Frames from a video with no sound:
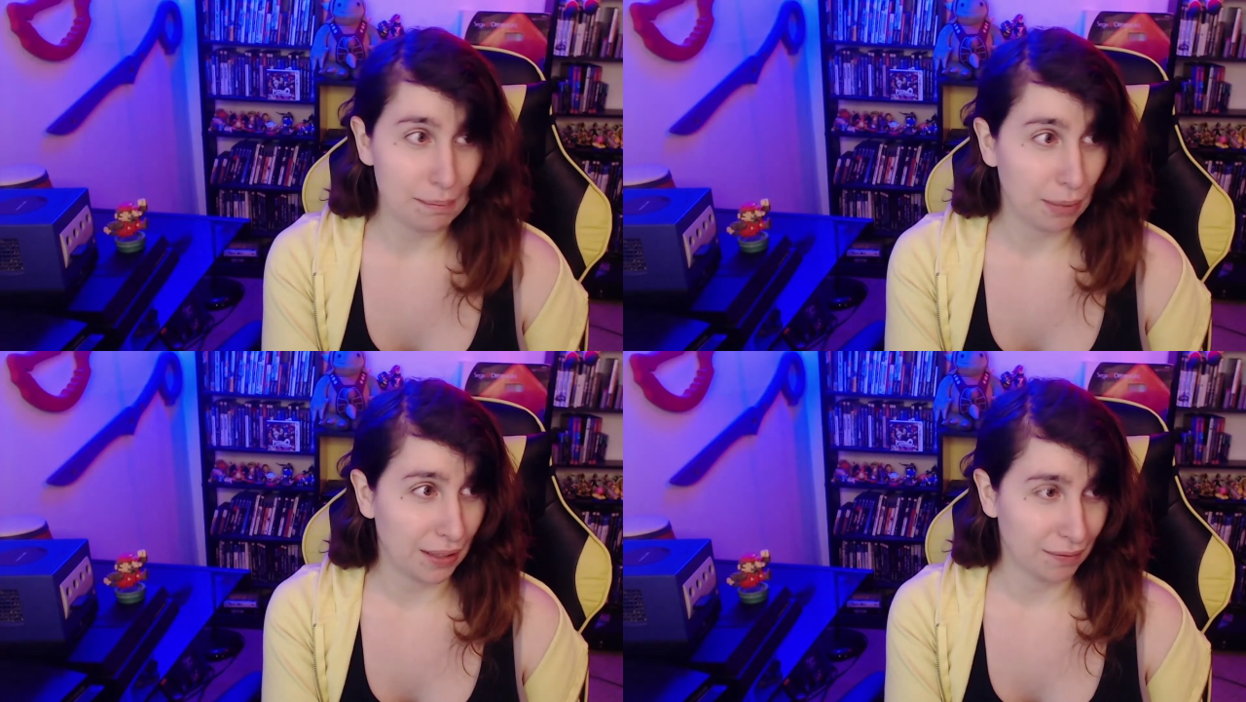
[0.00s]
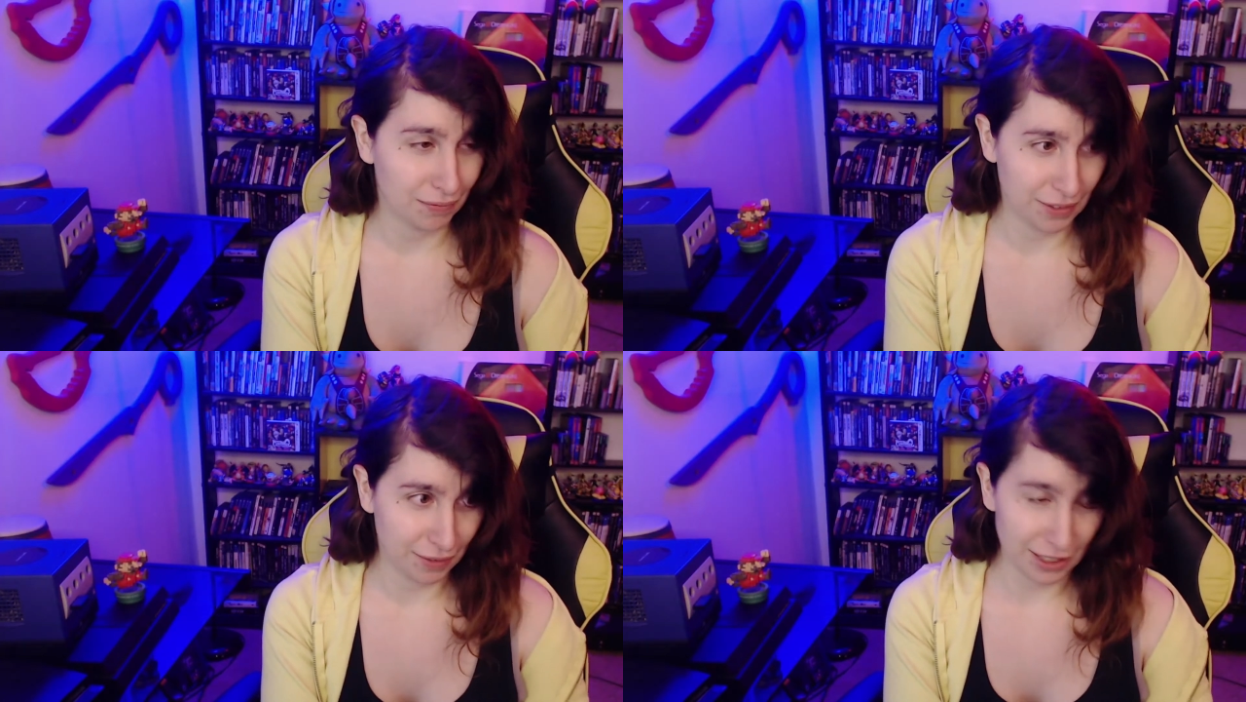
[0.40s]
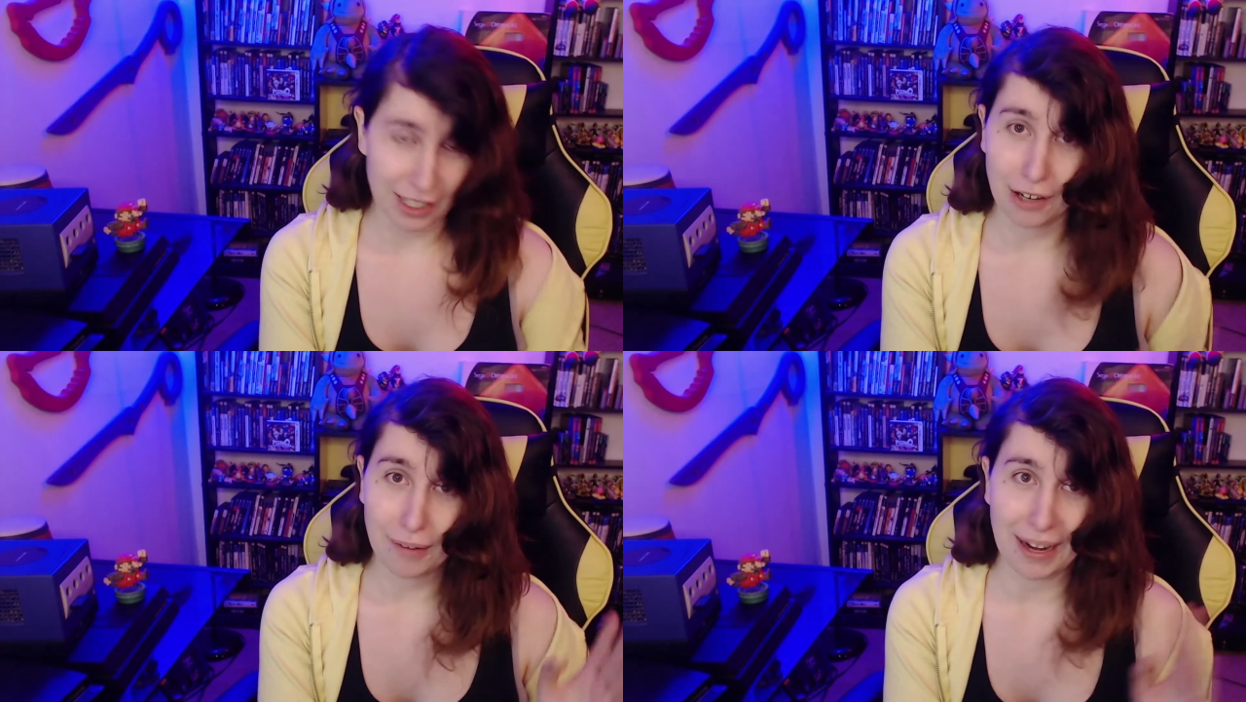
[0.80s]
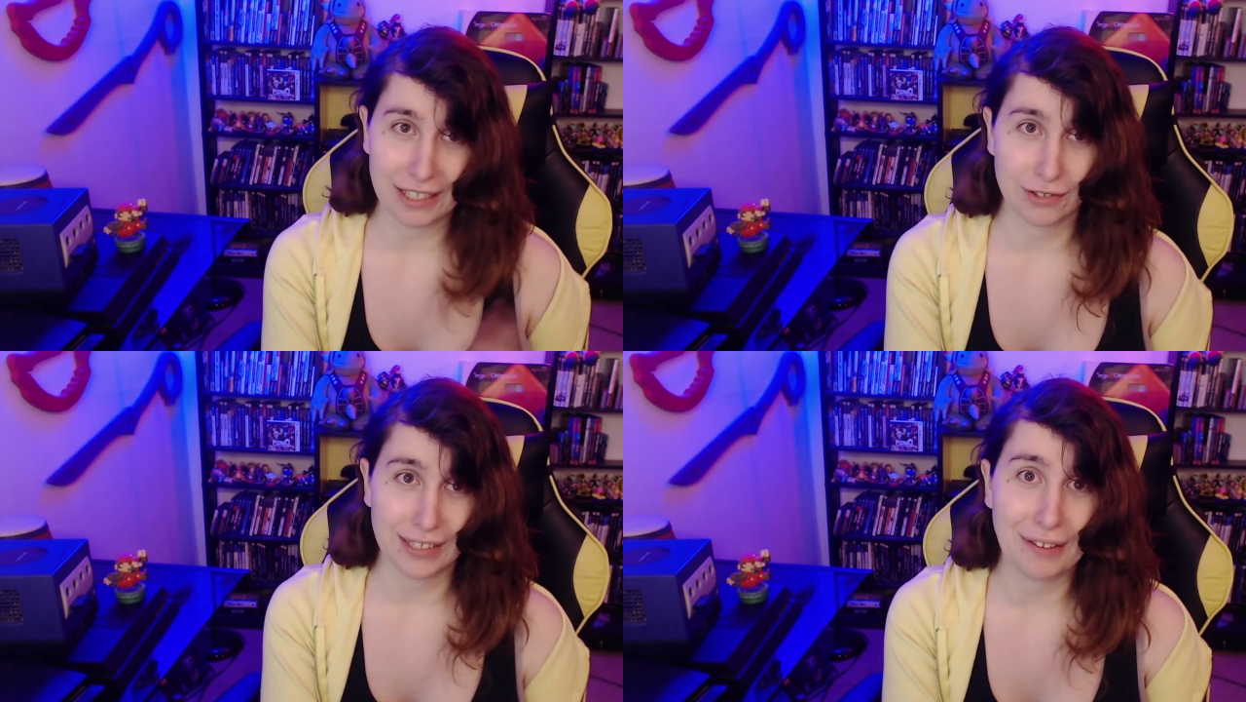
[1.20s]
but, you know,
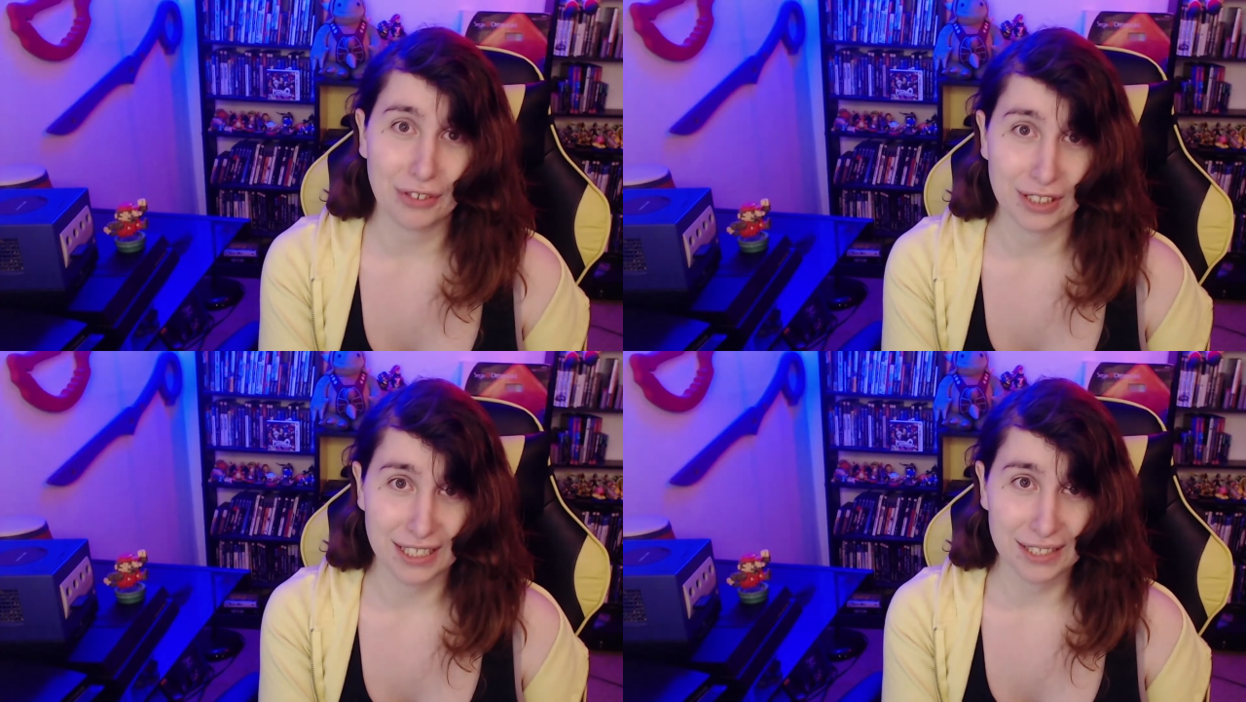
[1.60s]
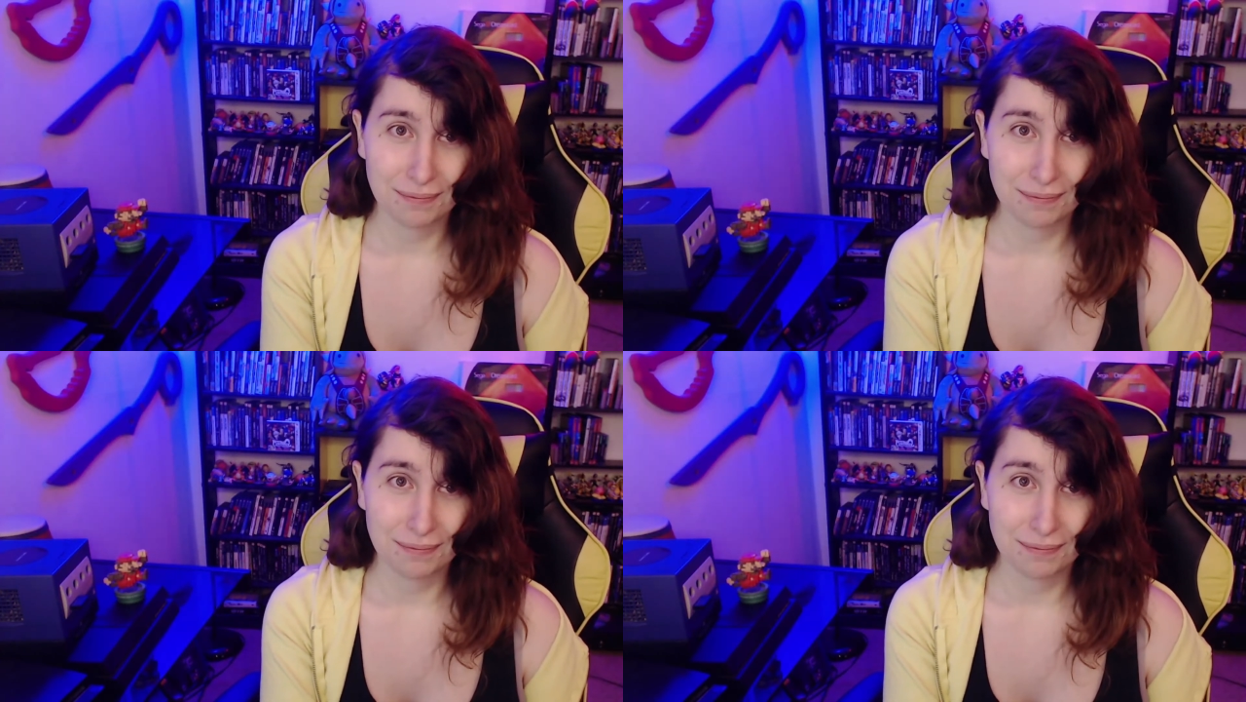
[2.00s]
extra levels.